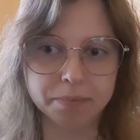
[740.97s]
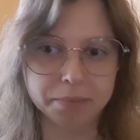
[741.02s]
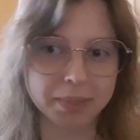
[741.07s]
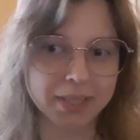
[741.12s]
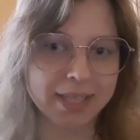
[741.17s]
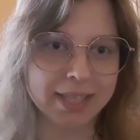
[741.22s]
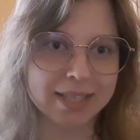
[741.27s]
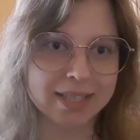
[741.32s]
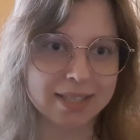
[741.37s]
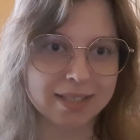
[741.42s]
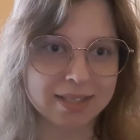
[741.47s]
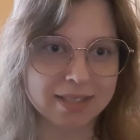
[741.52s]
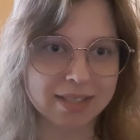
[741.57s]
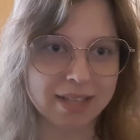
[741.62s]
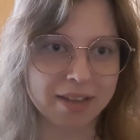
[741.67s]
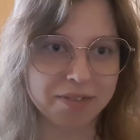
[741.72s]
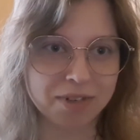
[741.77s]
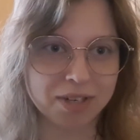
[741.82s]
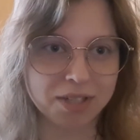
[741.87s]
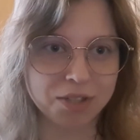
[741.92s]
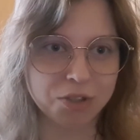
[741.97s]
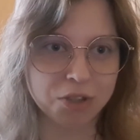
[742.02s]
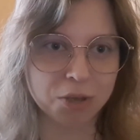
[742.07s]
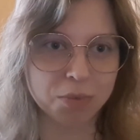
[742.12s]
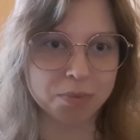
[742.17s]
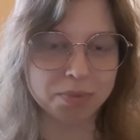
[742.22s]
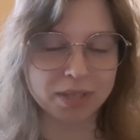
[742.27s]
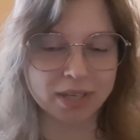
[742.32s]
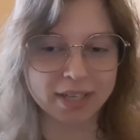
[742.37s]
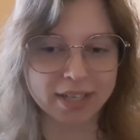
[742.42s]
but that's every
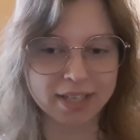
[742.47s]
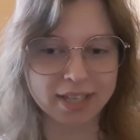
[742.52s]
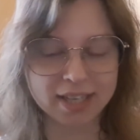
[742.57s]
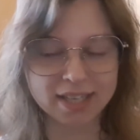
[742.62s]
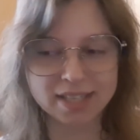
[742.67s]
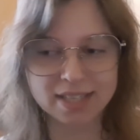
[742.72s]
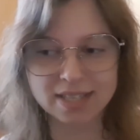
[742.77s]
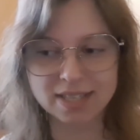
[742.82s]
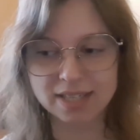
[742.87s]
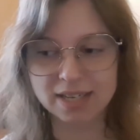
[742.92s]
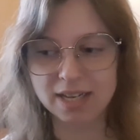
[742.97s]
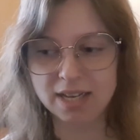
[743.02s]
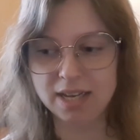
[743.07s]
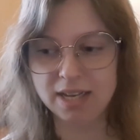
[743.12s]
job, I guess.